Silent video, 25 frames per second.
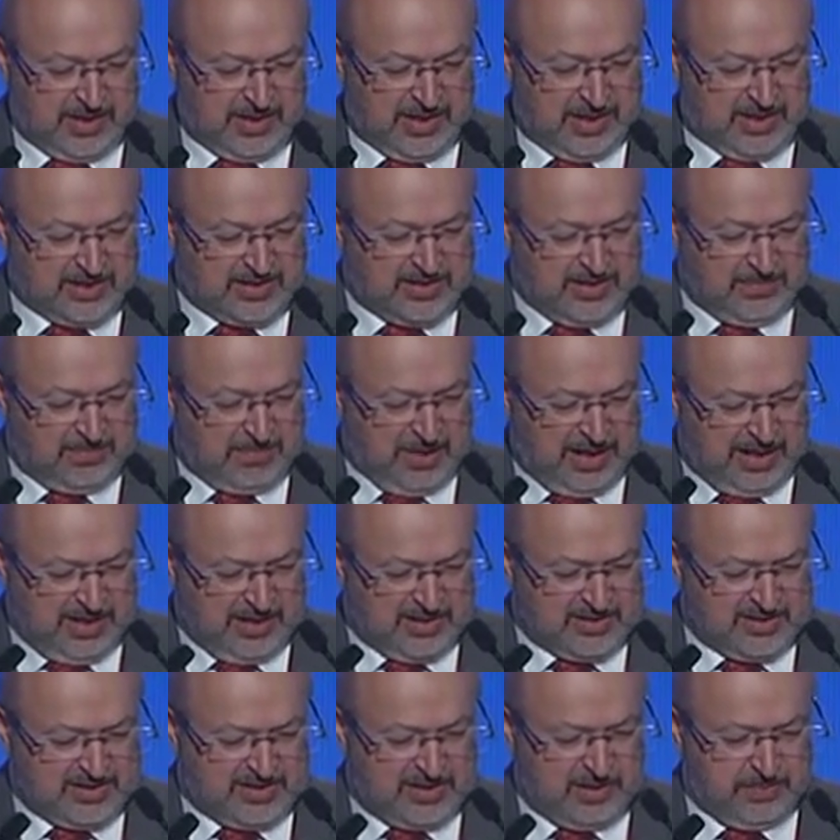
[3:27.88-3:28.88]
As the
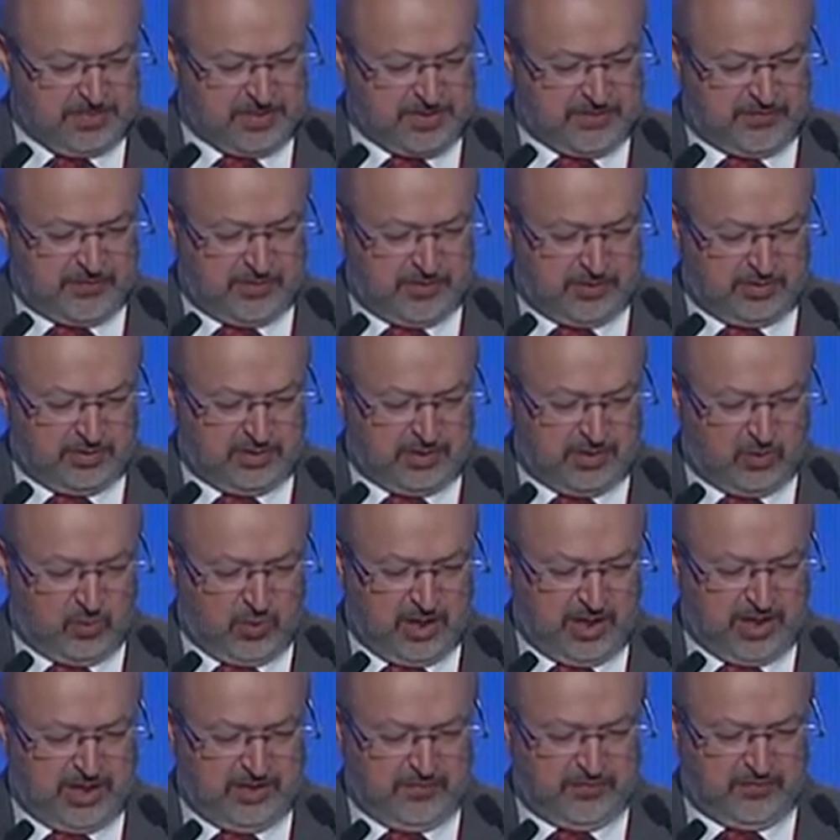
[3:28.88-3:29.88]
balance tips further
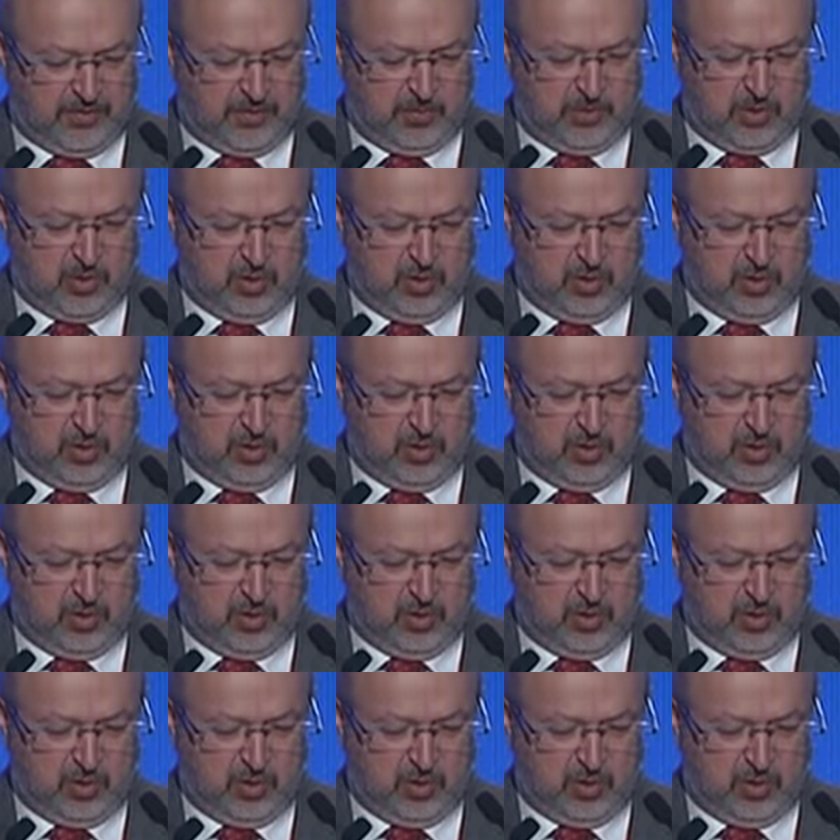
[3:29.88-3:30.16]
away from